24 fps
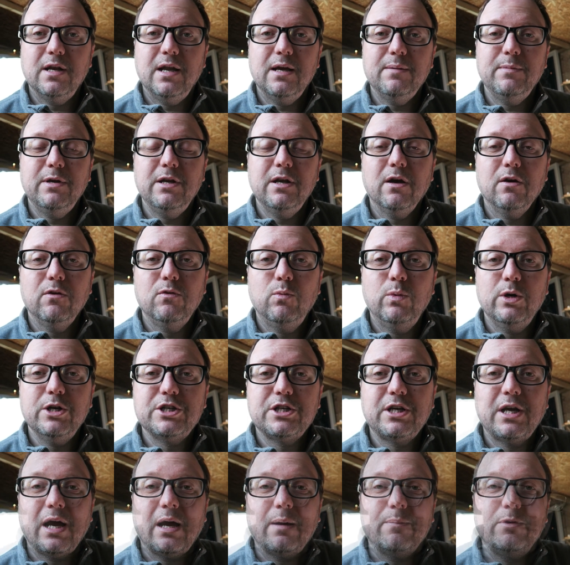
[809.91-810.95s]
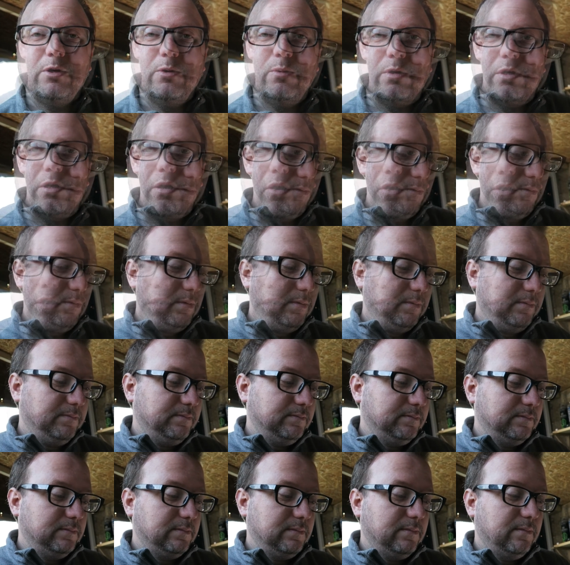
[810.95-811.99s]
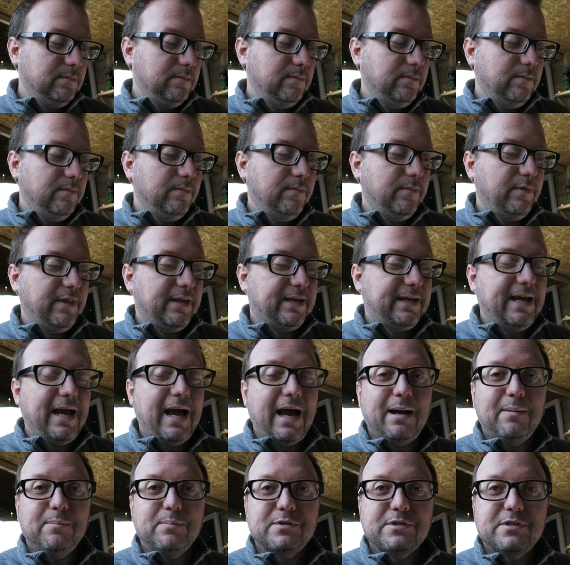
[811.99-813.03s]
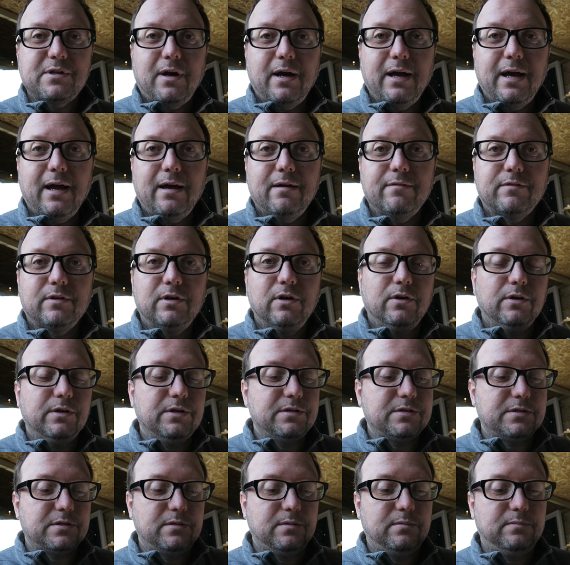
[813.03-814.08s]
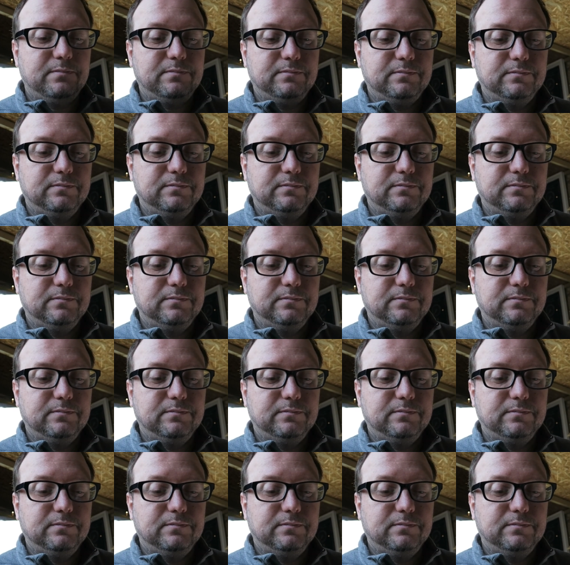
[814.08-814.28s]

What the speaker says: Let me know, right, which cap you would like. The caps that I have, guys.